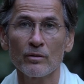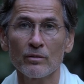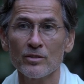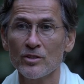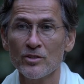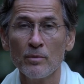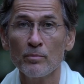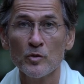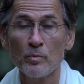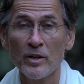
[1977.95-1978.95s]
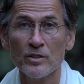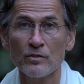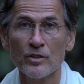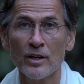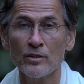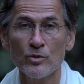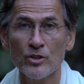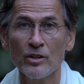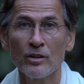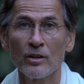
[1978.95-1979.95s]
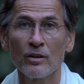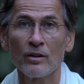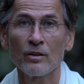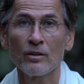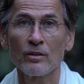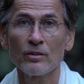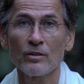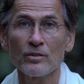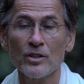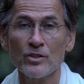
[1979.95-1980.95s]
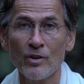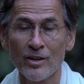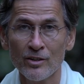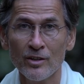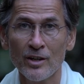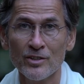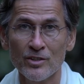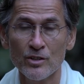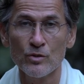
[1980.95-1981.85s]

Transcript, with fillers: It's the same perspectives, can't you see? Just recognize this